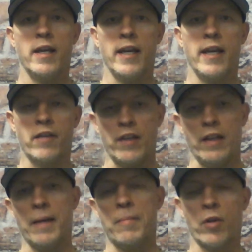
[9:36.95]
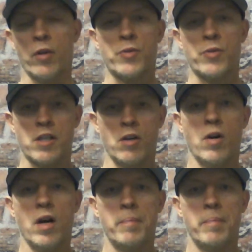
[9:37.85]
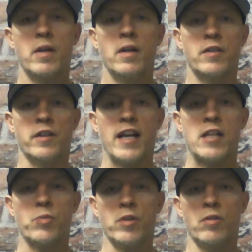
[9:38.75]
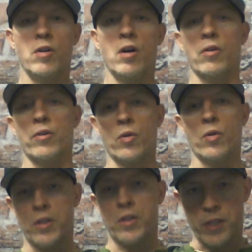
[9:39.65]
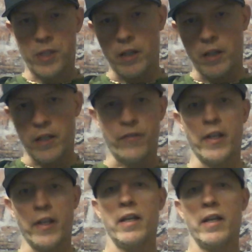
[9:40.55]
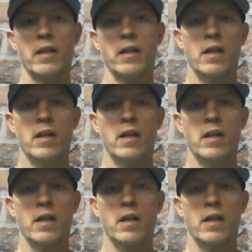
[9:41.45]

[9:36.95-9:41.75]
And if they let mortgage rates go up, then that's when you know they're going to start deflating